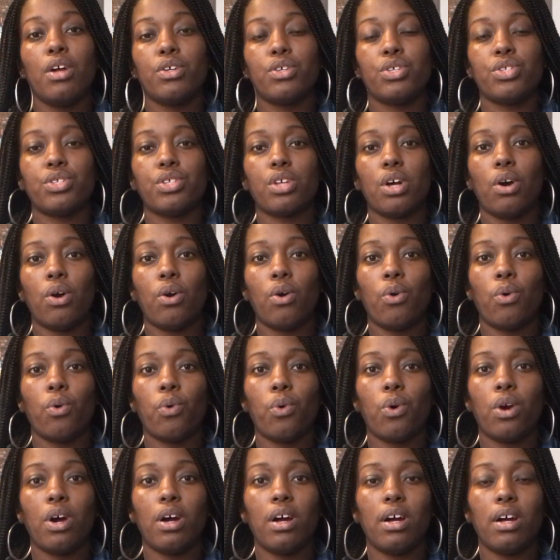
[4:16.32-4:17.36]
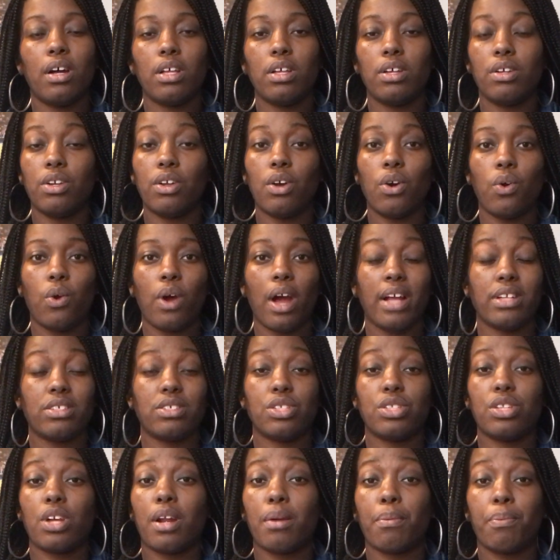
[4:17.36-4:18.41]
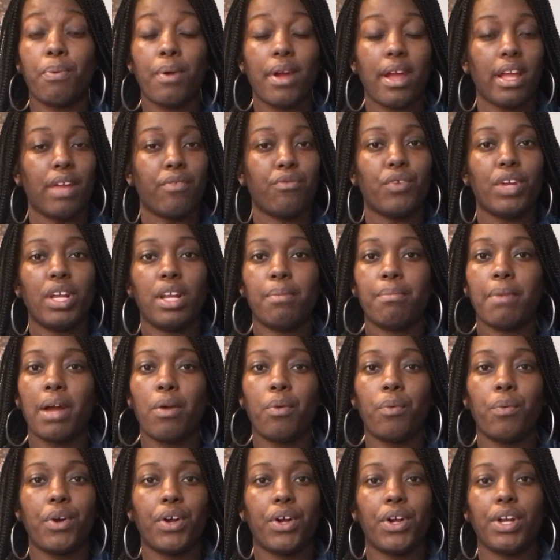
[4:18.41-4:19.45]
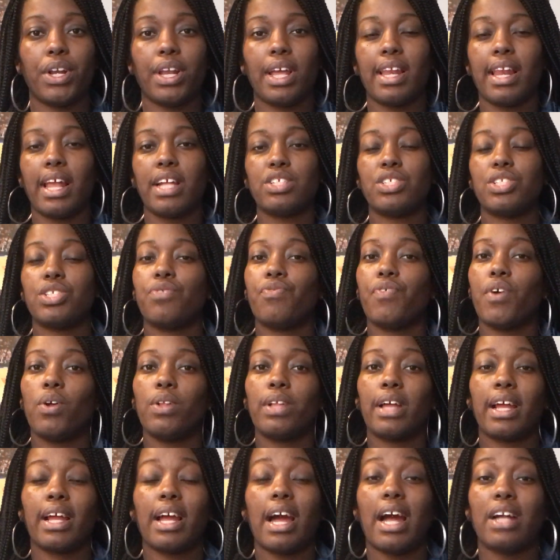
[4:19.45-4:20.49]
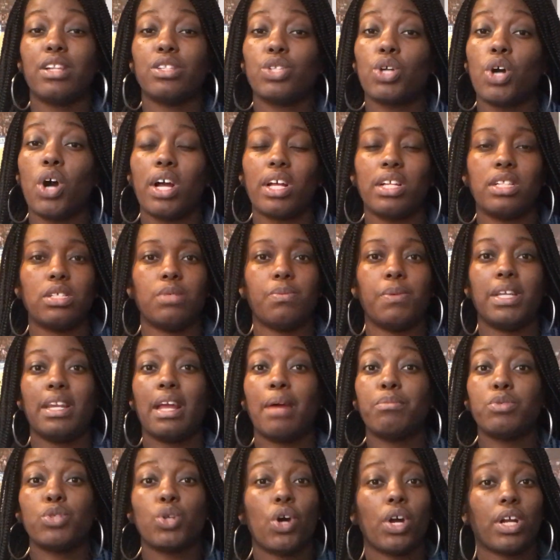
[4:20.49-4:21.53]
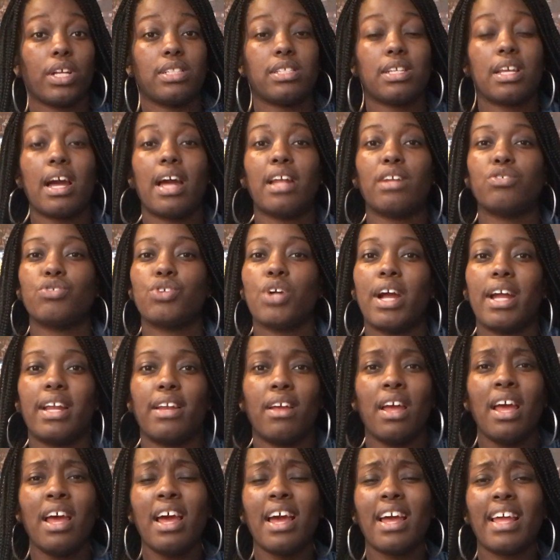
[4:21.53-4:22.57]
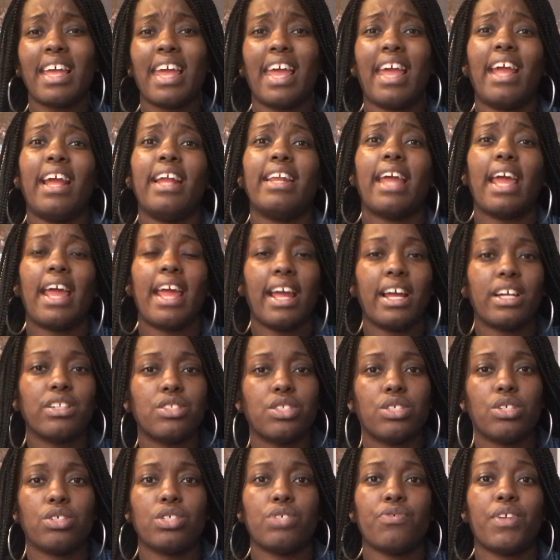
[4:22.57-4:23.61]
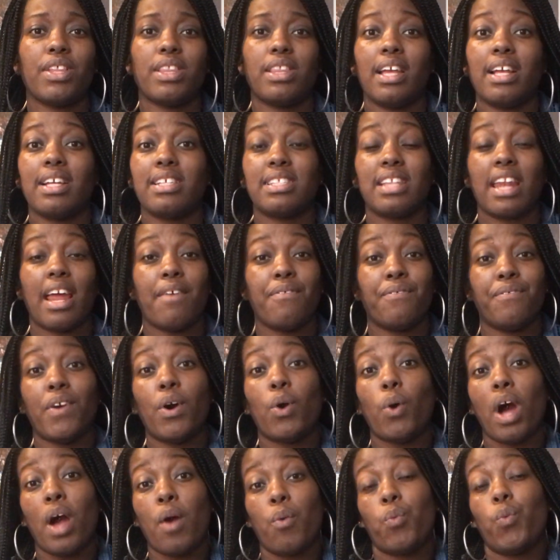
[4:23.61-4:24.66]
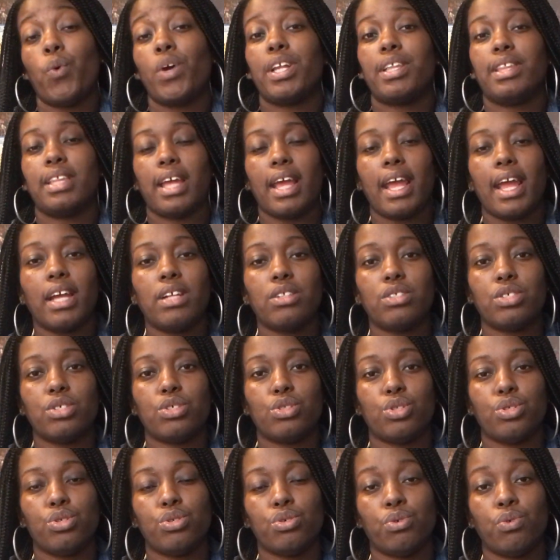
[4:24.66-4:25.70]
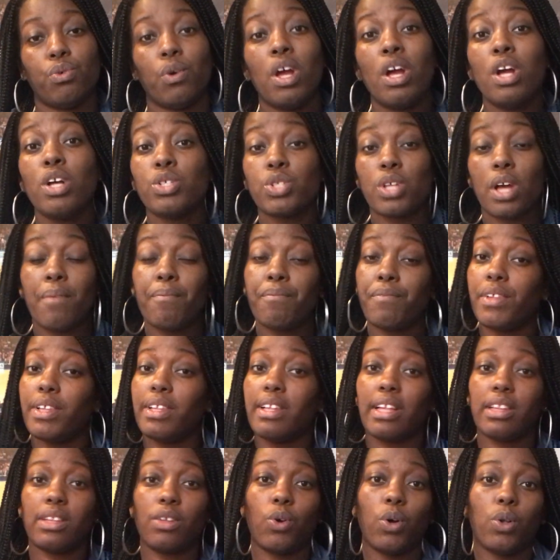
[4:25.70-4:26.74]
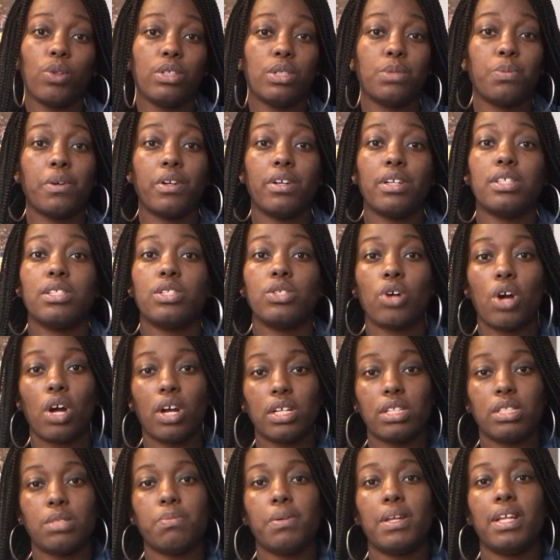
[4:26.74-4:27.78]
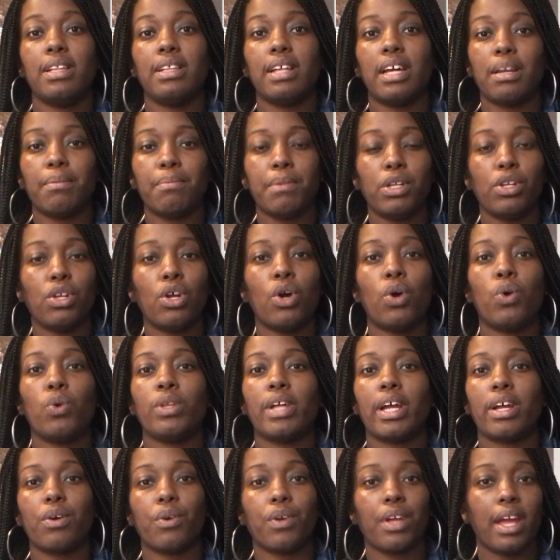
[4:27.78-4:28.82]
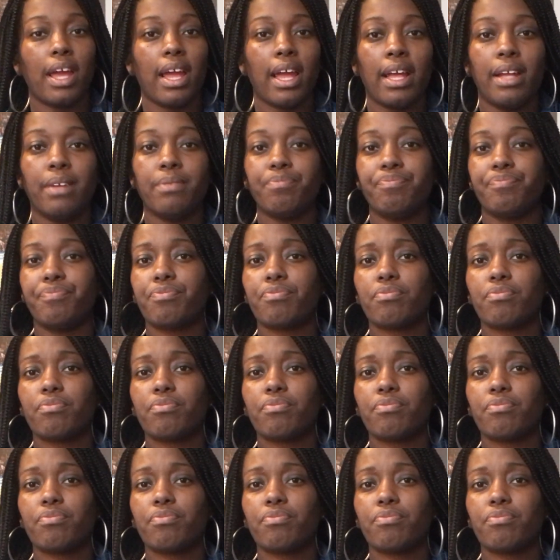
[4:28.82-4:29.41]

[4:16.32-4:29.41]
So, I just started praying and reading my word, and I just felt like God talking to me, and I'm talking to God and trying to gain answers for things that I felt I wanted the answer to. So I'm feeling like the Holy Spirit is talking to me and letting me know, like, okay,